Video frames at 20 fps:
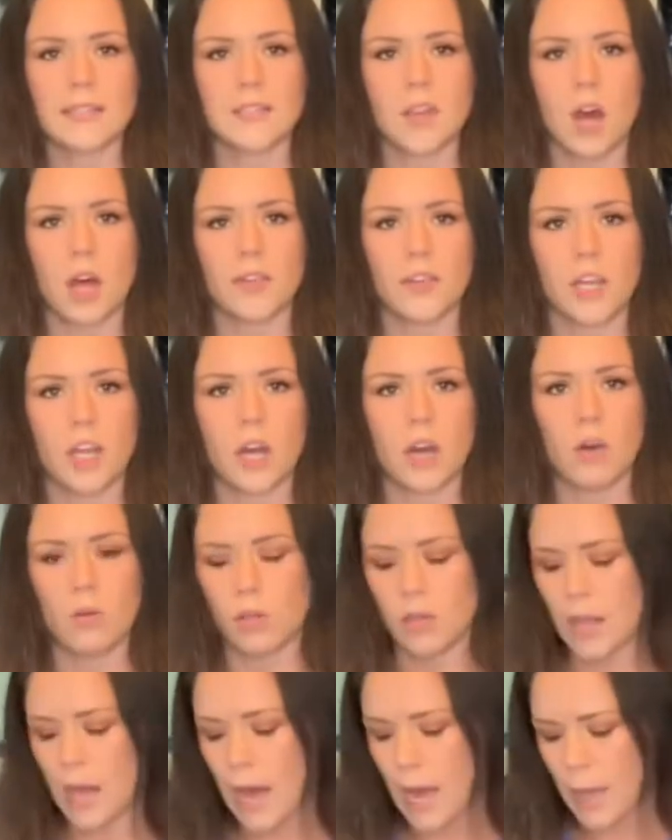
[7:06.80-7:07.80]
on the go a
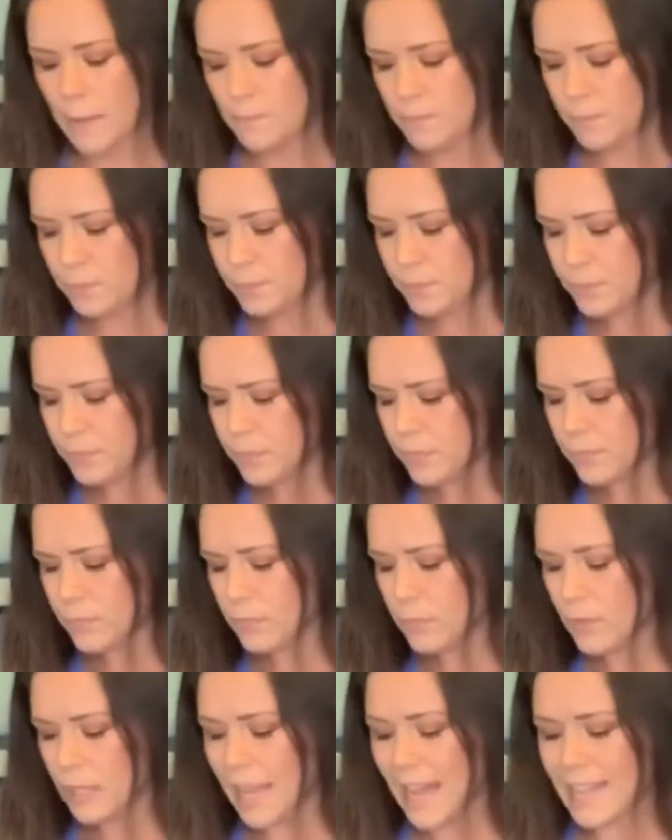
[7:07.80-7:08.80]
lot,
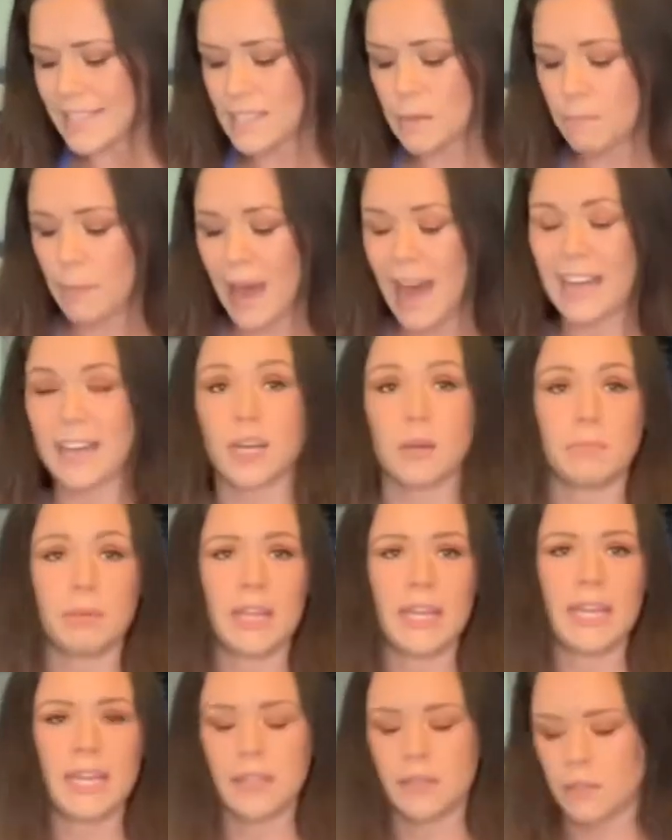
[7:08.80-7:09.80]
as a backup
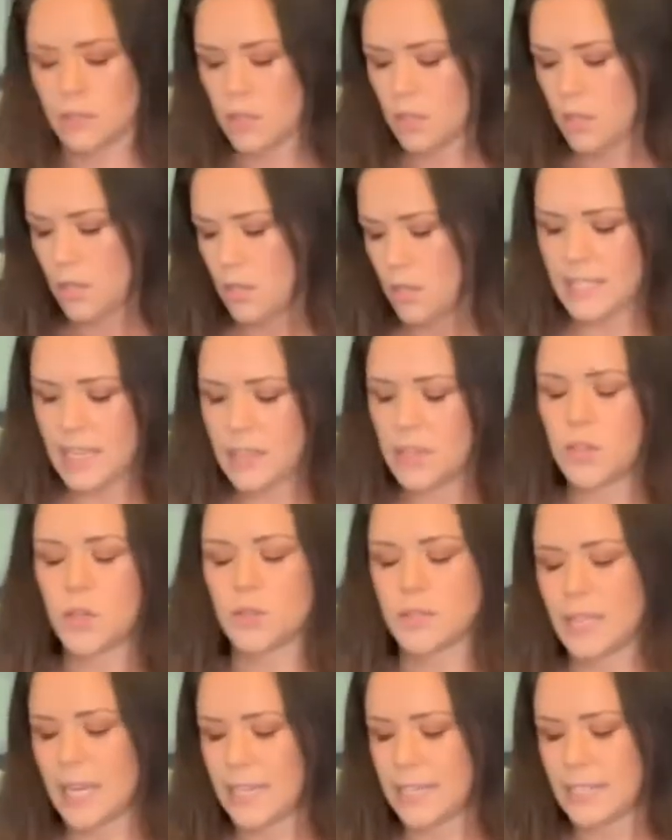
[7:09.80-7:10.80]
plan, get those
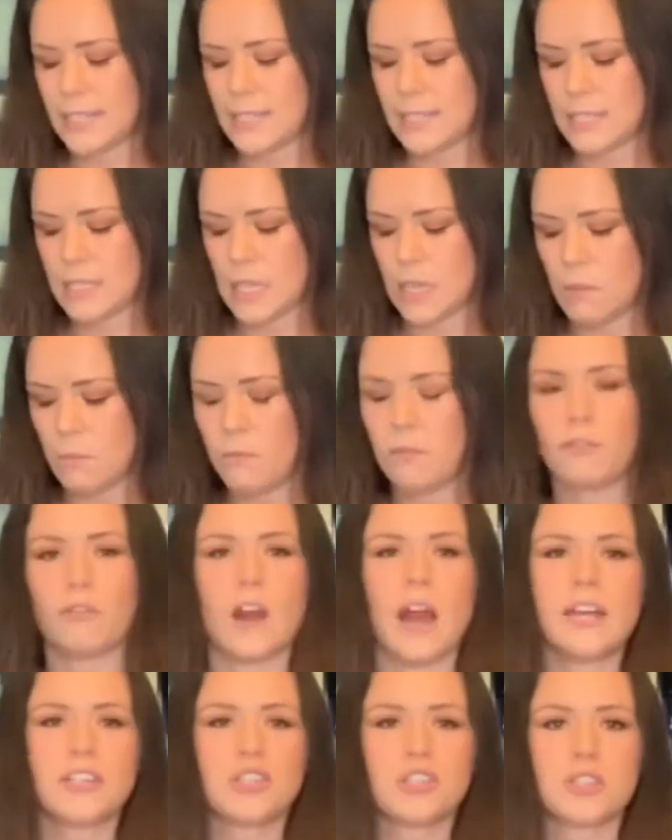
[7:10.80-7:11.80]
like steam
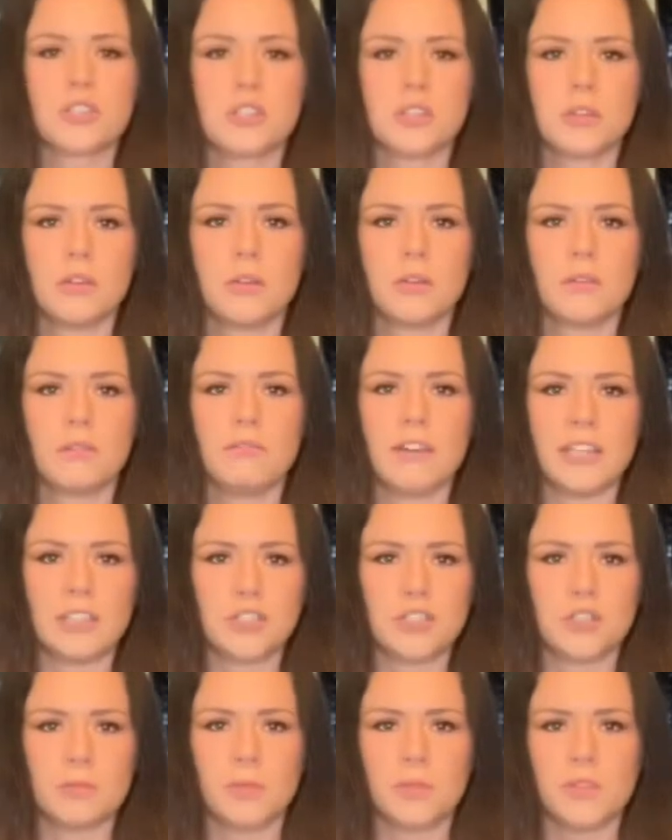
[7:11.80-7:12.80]
fresh
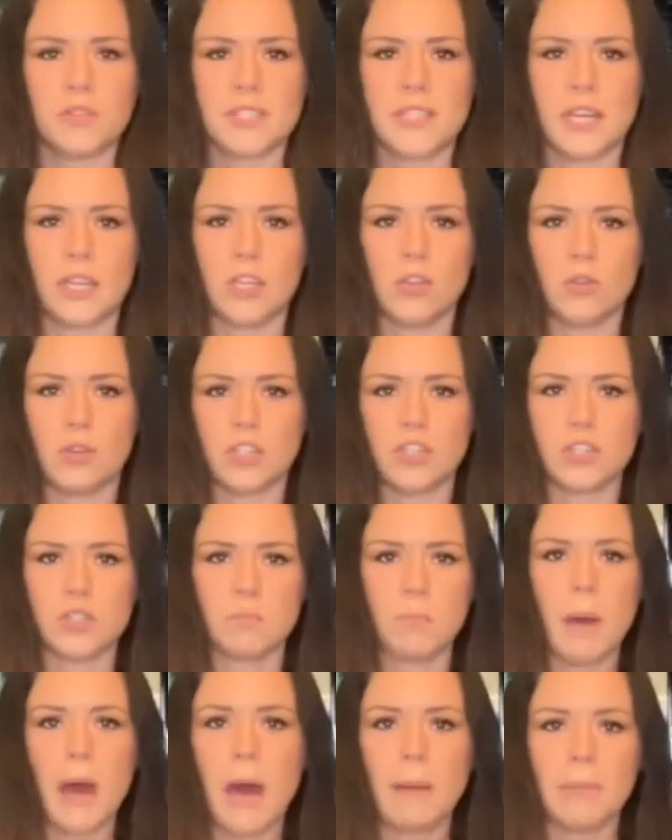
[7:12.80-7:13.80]
vegetables that you can just
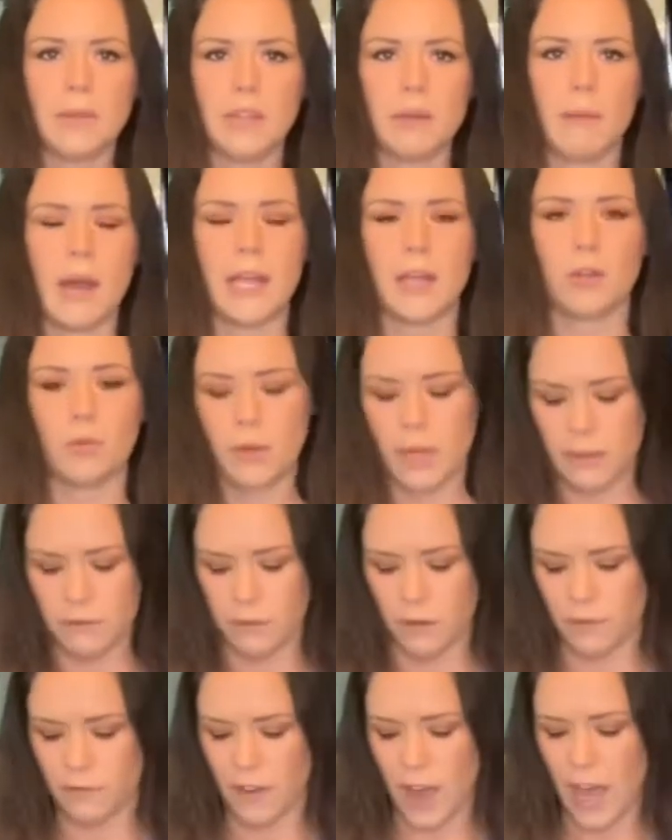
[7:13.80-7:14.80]
pop in the microwave
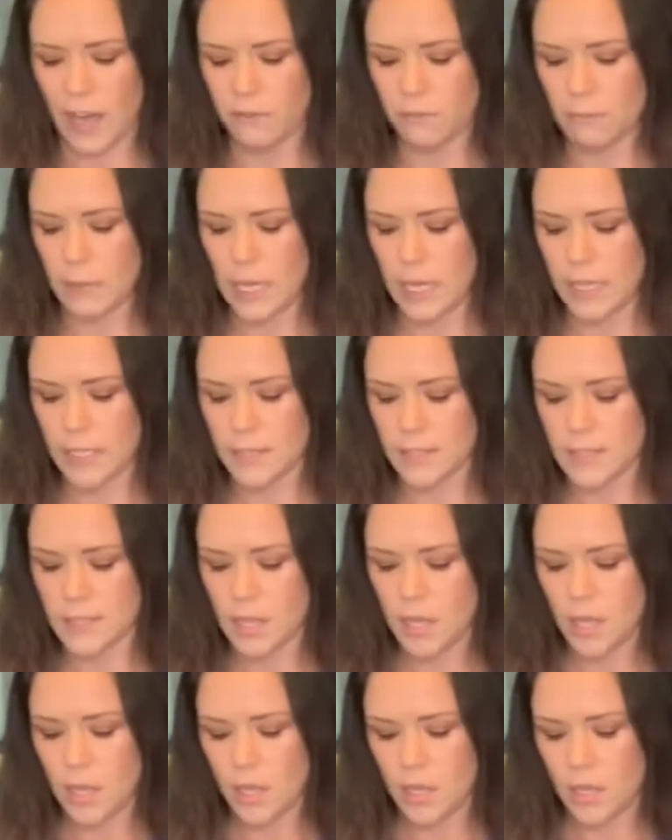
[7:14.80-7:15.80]
for 5 minutes.
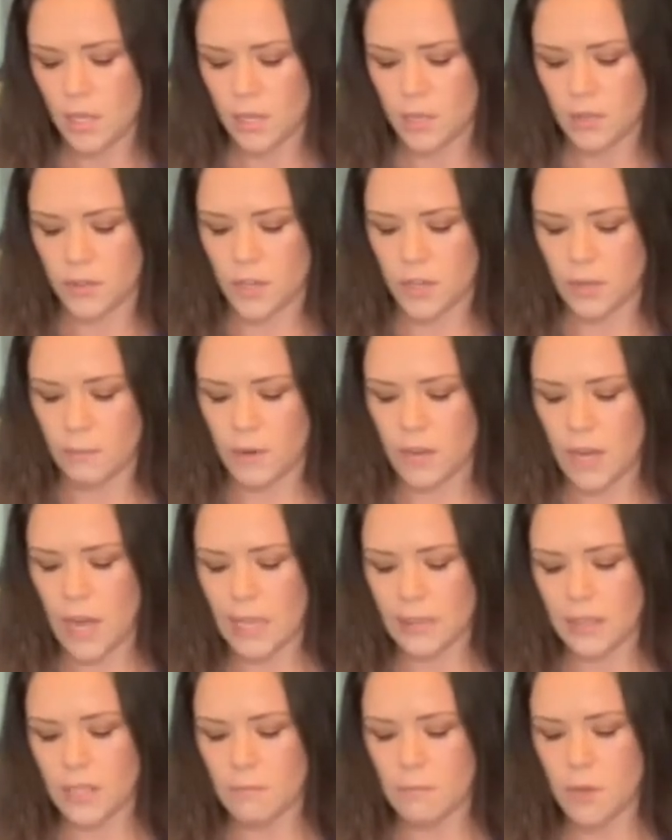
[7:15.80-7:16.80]
They're
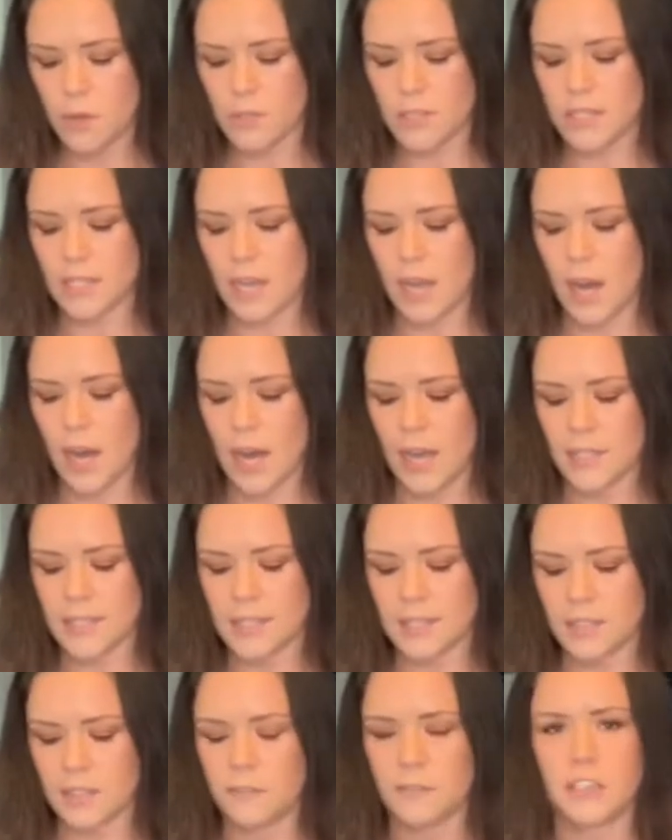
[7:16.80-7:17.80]
not the most
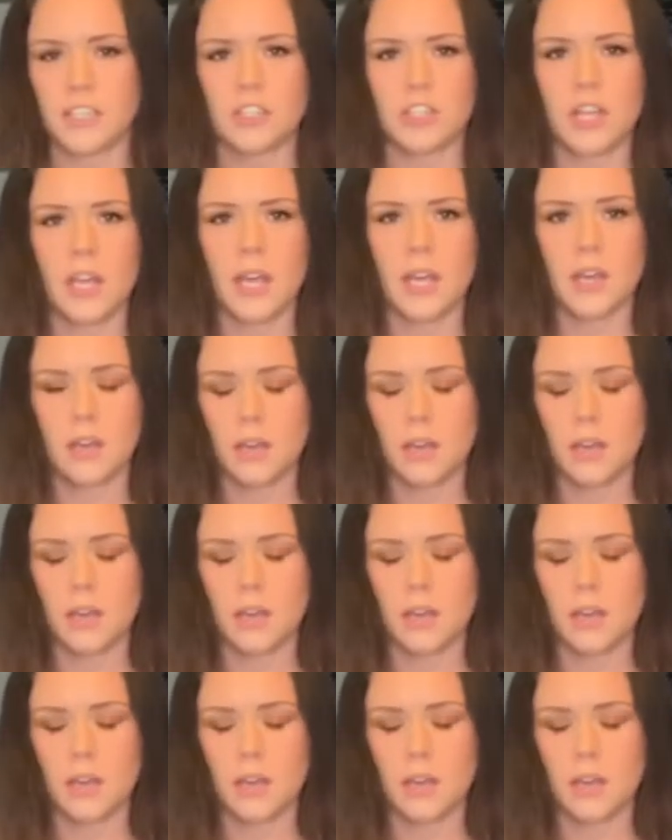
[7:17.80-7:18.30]
cost efficient,